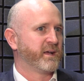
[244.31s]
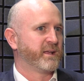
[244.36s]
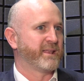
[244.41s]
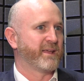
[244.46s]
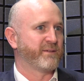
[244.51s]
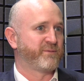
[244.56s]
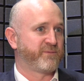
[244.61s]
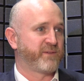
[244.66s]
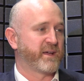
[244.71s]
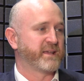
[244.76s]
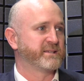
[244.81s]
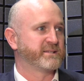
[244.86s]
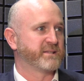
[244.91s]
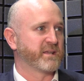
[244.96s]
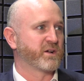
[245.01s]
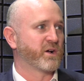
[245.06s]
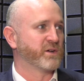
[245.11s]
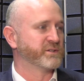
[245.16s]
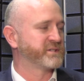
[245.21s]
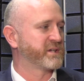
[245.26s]
They've faced the
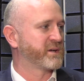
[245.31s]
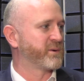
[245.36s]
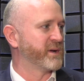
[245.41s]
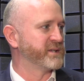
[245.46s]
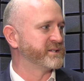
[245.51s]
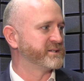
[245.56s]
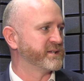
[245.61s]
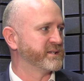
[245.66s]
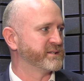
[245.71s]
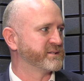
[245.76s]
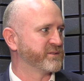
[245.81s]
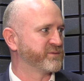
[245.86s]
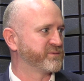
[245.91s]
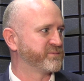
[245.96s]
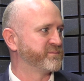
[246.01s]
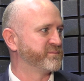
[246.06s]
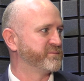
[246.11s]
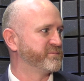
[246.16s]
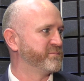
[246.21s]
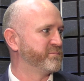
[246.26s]
consequences of
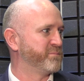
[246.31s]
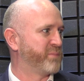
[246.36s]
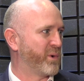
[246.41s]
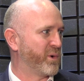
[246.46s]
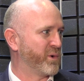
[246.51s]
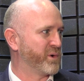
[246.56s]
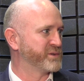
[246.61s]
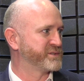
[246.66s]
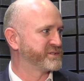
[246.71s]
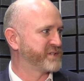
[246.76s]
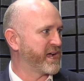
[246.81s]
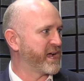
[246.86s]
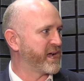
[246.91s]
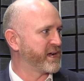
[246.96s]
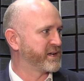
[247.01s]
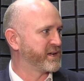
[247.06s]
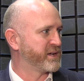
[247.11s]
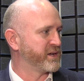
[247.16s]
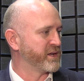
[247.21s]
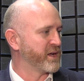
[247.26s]
poor tech,
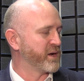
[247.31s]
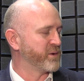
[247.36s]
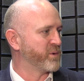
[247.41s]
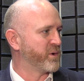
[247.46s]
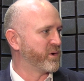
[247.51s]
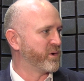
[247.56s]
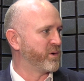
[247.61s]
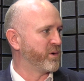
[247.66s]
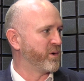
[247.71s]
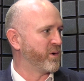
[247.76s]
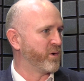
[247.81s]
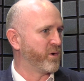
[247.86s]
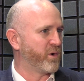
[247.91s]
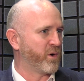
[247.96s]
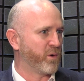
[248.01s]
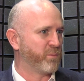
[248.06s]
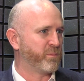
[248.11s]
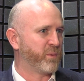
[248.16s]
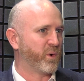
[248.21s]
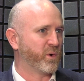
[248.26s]

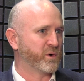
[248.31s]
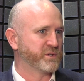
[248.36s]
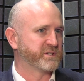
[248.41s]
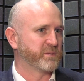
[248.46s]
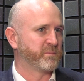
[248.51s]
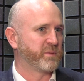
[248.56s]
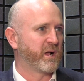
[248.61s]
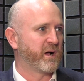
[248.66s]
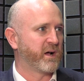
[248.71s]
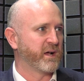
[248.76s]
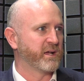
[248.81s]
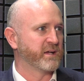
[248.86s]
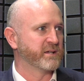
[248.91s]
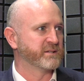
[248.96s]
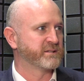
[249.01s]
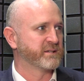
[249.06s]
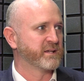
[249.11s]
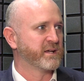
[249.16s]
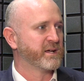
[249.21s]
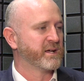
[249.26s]
or poor
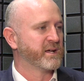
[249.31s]
suppliers.